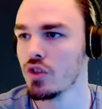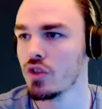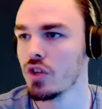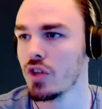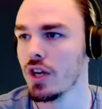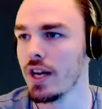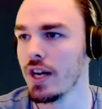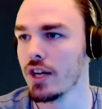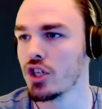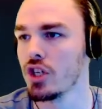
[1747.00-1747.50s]

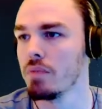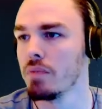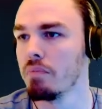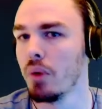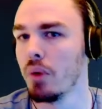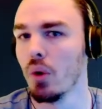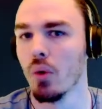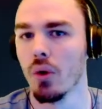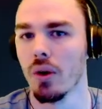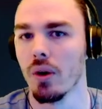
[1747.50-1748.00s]
Connection
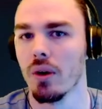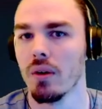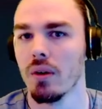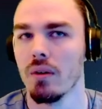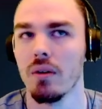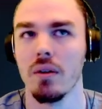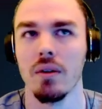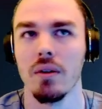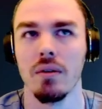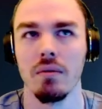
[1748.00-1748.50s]
poor.
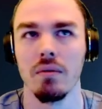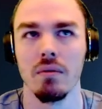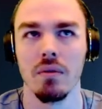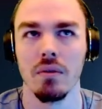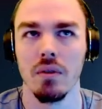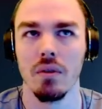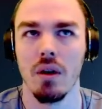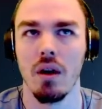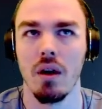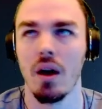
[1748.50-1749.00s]

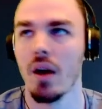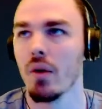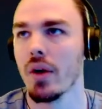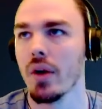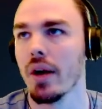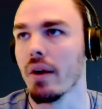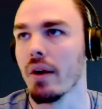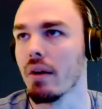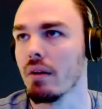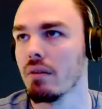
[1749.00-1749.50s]
I don't
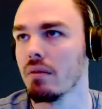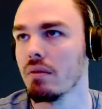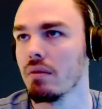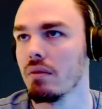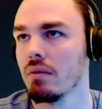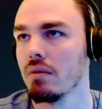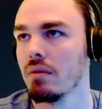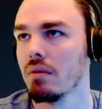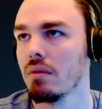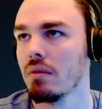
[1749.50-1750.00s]
care.
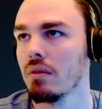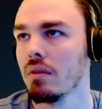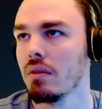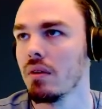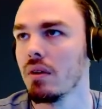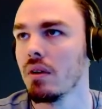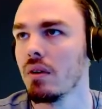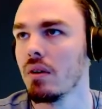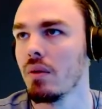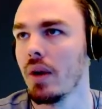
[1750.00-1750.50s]

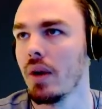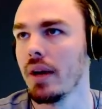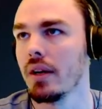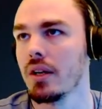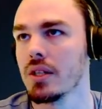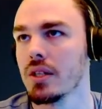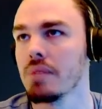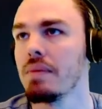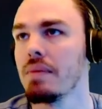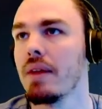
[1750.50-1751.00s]
Right?
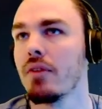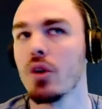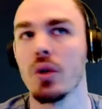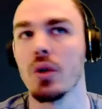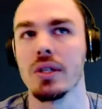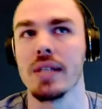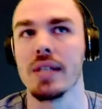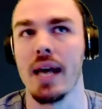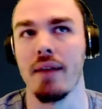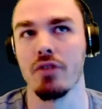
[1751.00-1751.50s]
Because I'm never doing
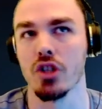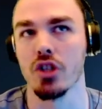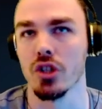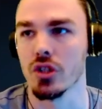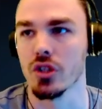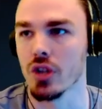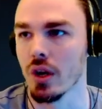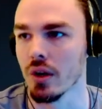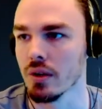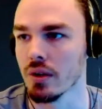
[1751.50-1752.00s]
Savage on
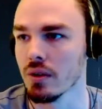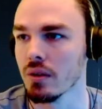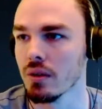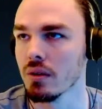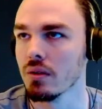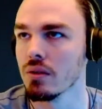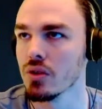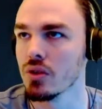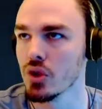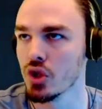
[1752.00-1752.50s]
this character,
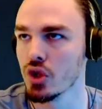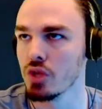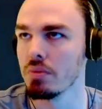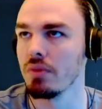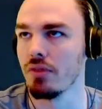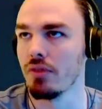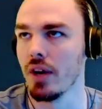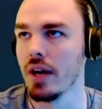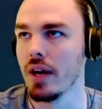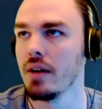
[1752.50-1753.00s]
so it should be
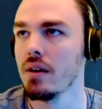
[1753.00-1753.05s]
fine.